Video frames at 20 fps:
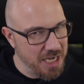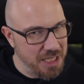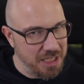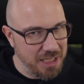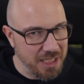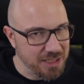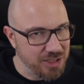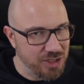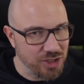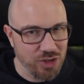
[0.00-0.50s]

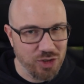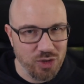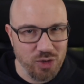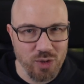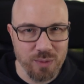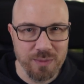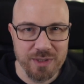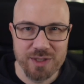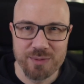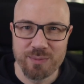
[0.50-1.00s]
let's
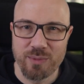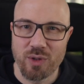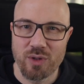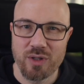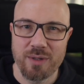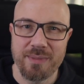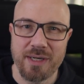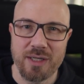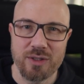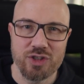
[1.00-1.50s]
assume it's more
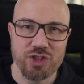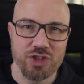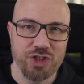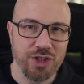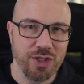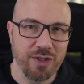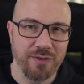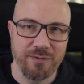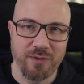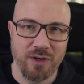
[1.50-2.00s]
about
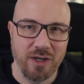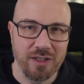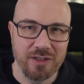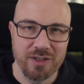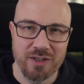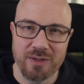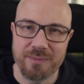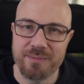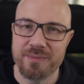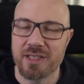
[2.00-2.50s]
sheer
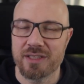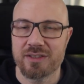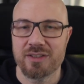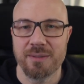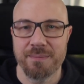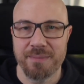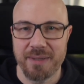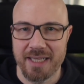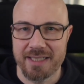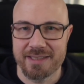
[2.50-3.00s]
volume, not
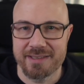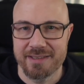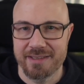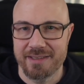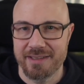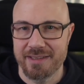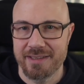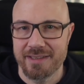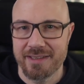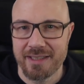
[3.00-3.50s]

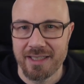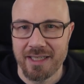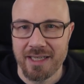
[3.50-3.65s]
complexity.